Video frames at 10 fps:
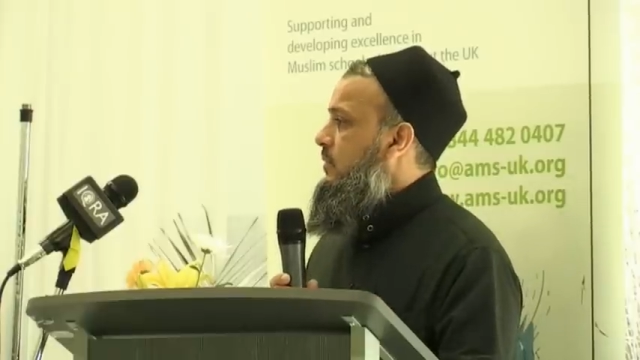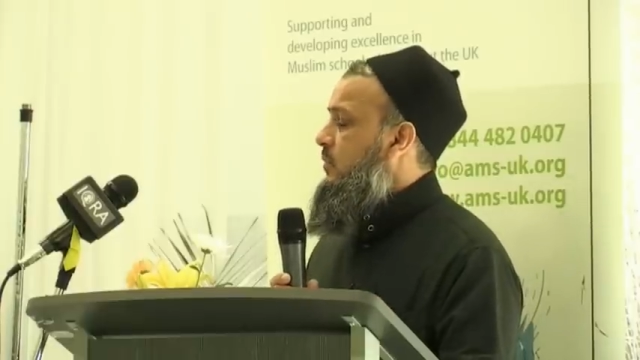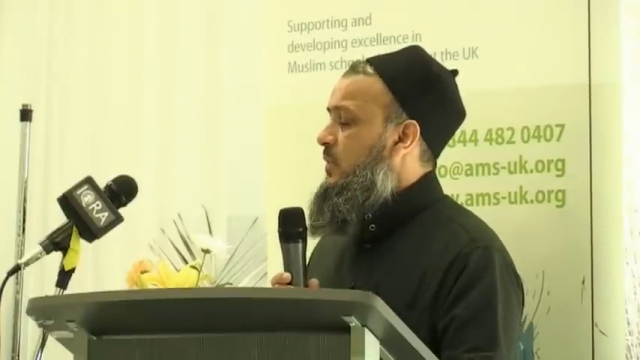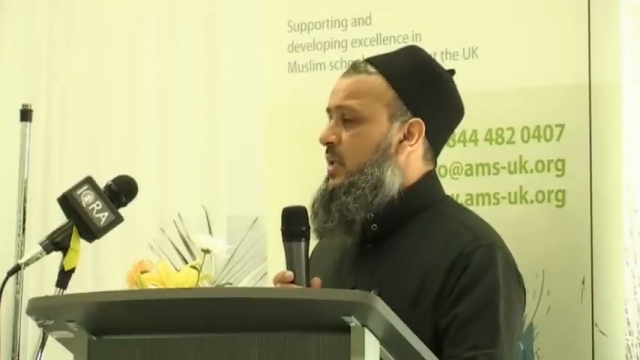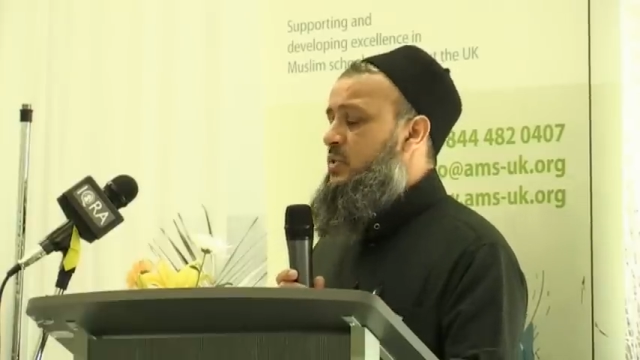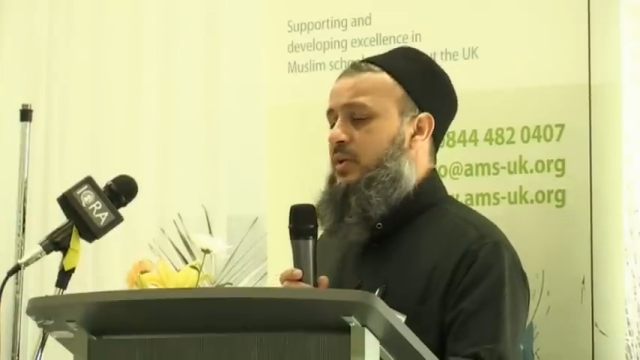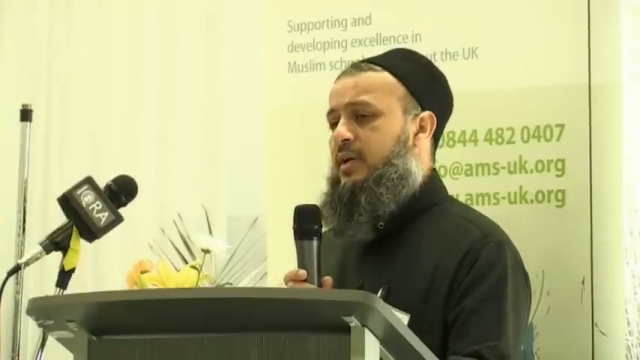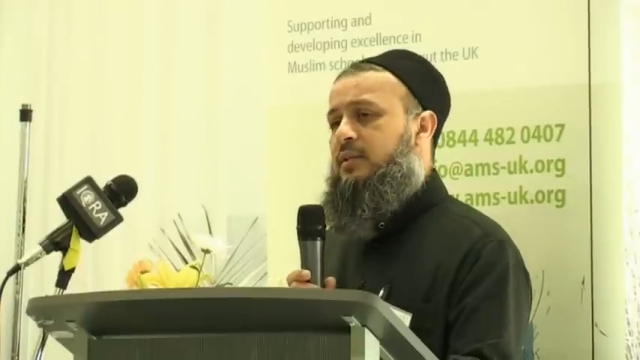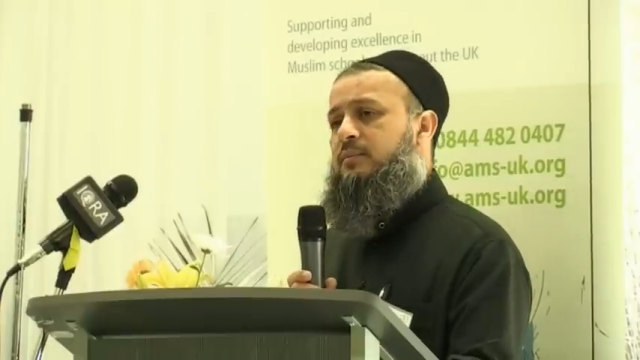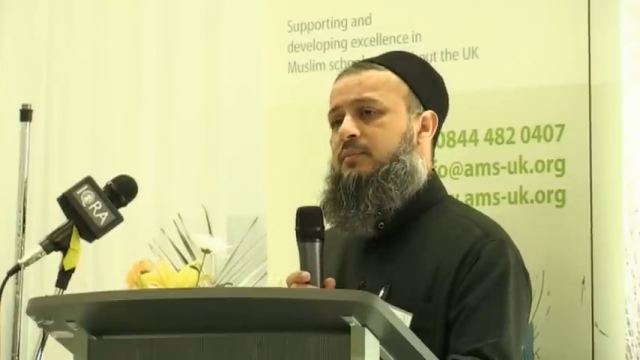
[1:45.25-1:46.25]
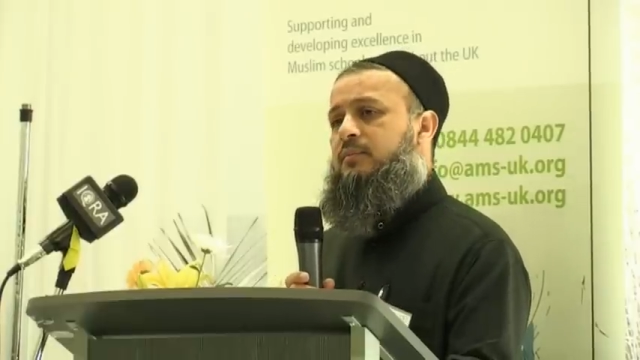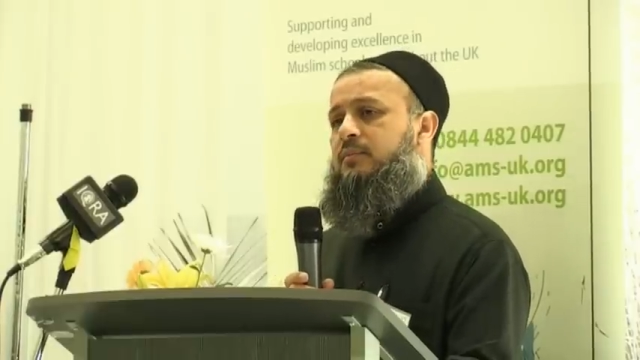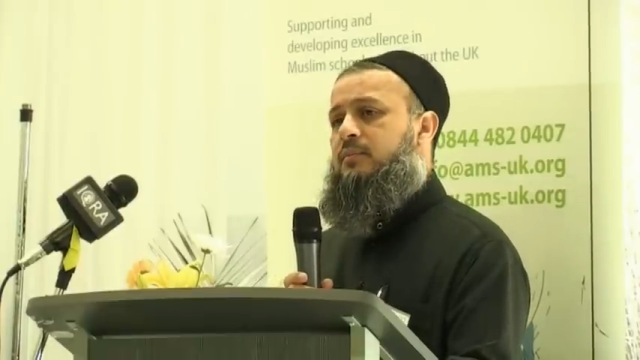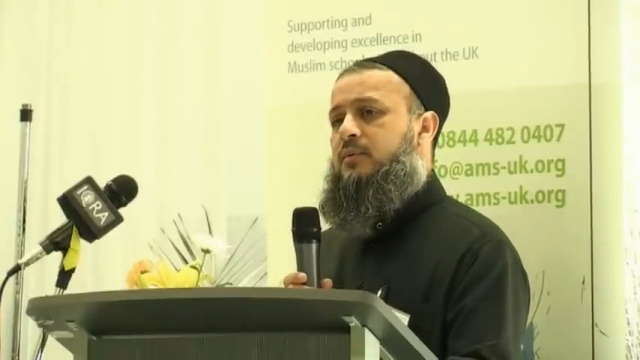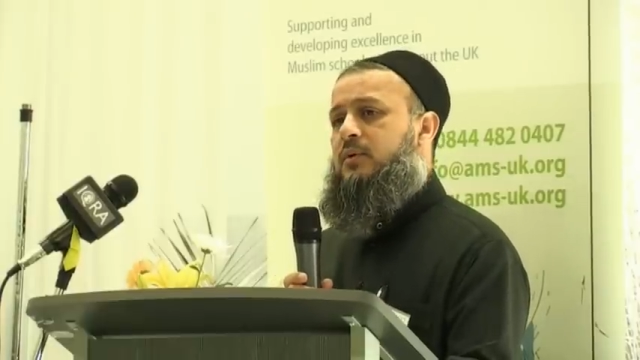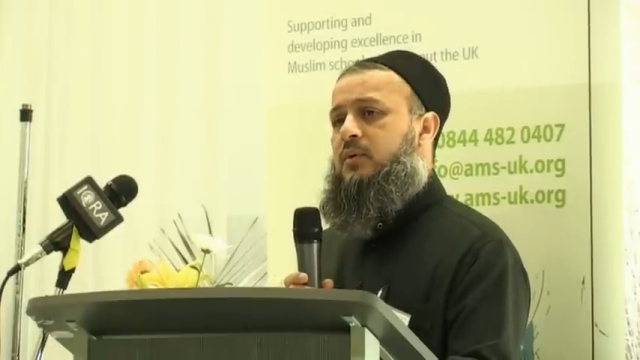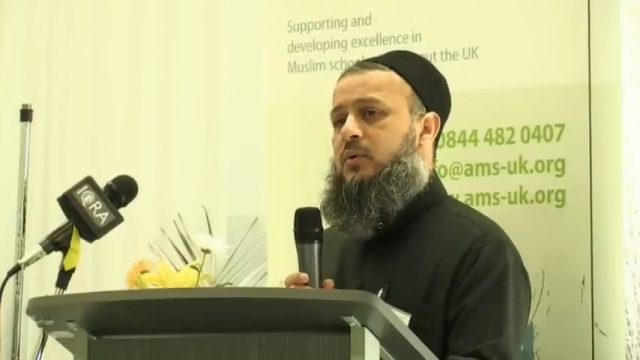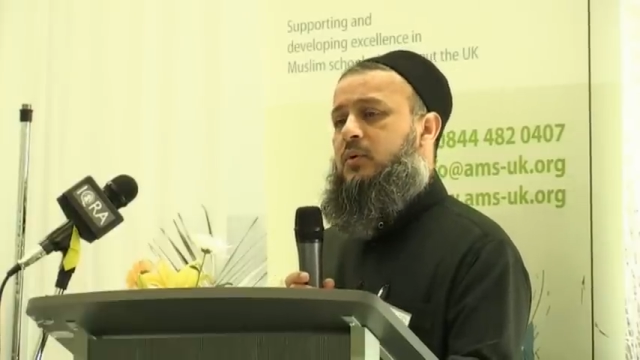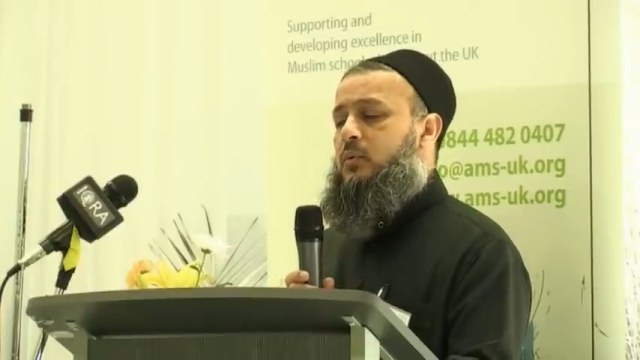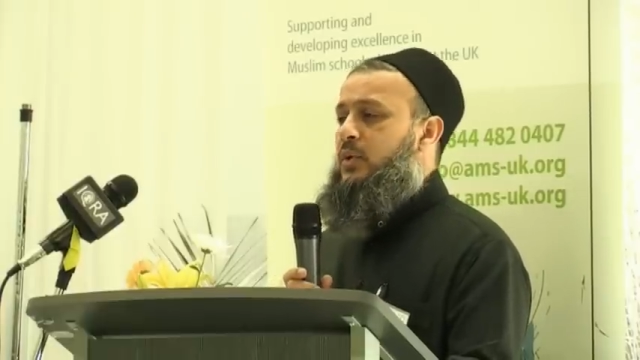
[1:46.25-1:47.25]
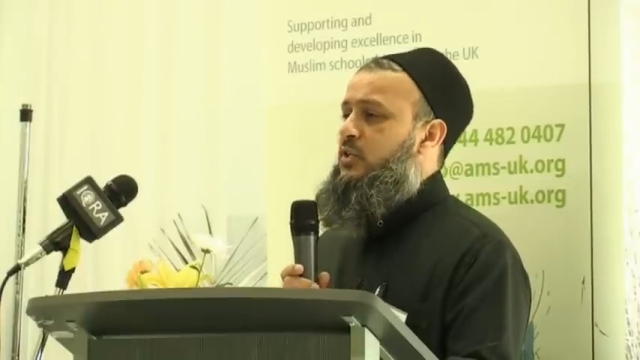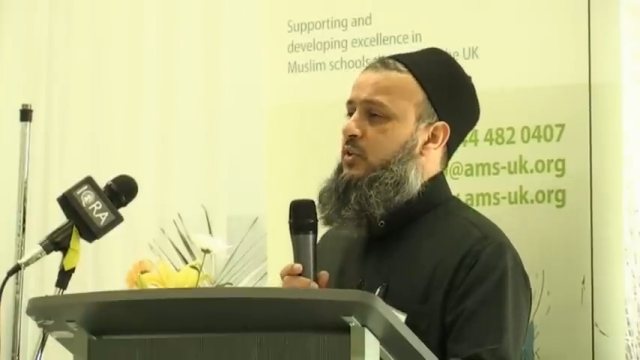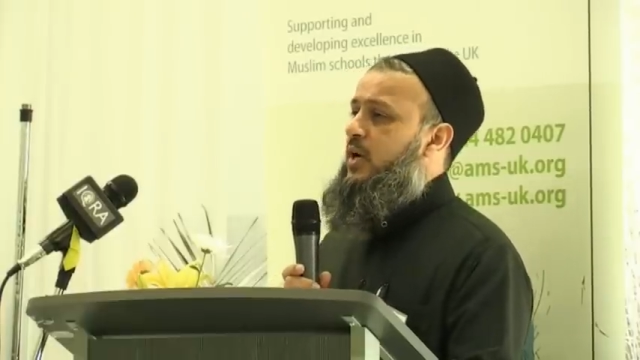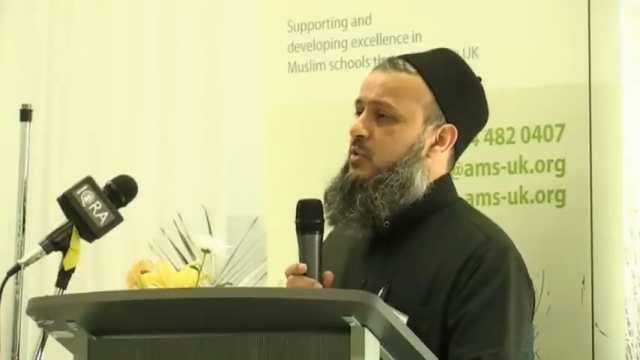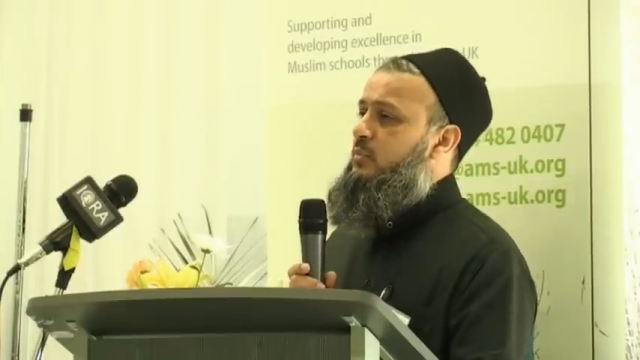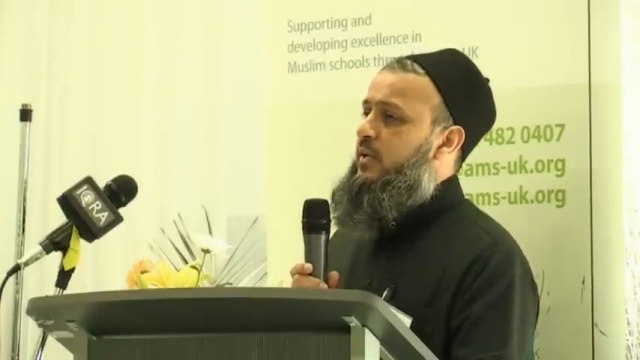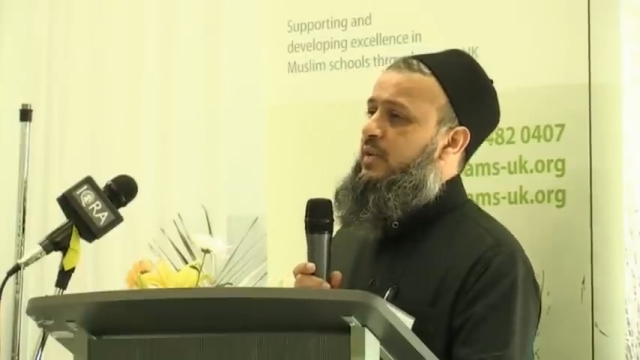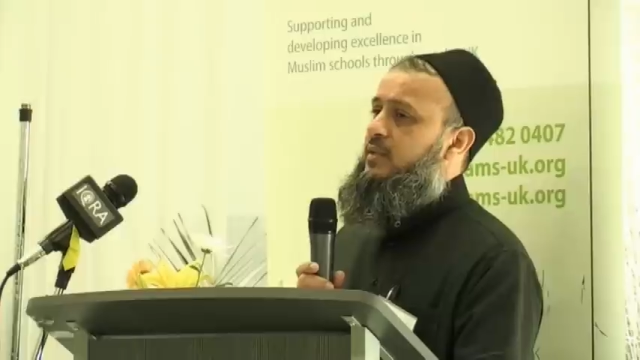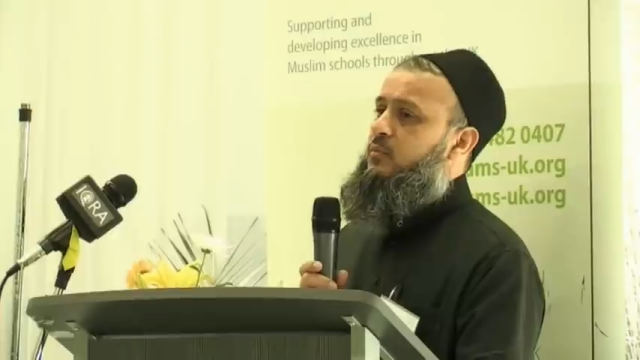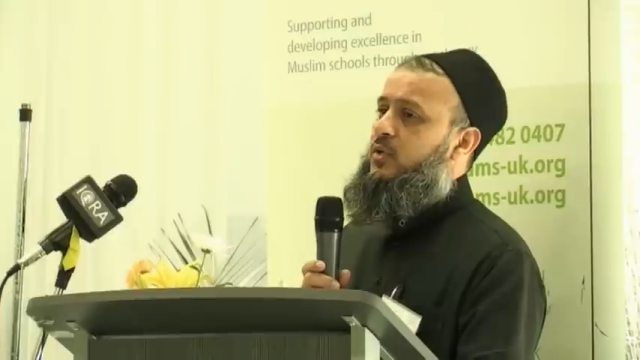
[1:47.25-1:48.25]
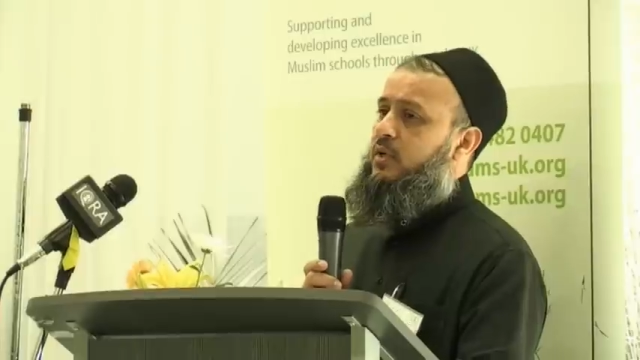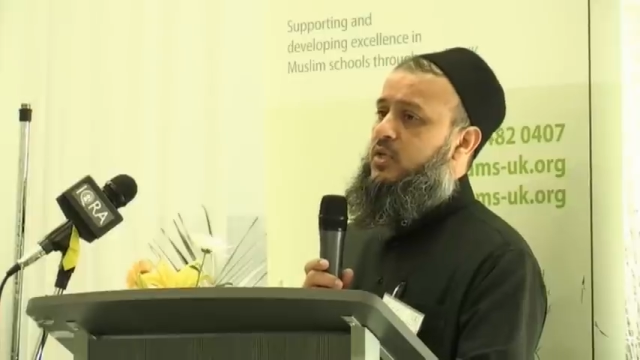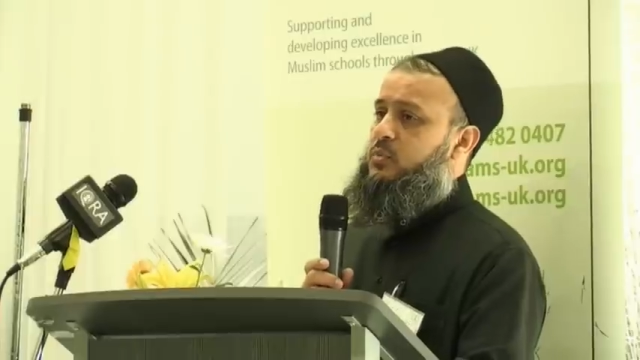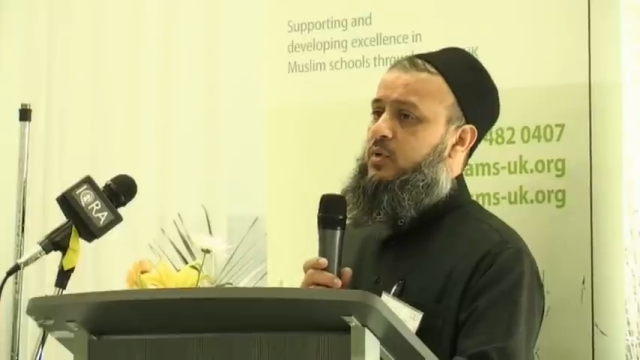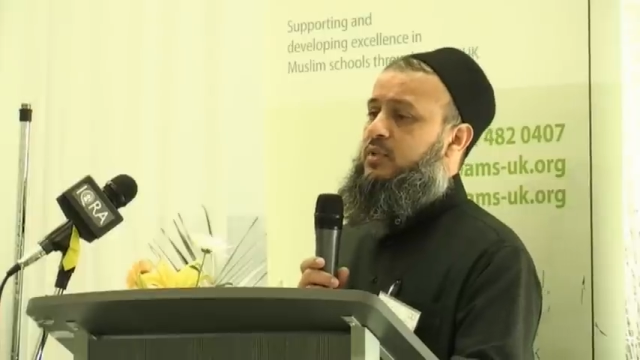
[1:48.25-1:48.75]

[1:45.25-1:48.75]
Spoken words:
we educate them, we try to make them what Allah subhanahu wa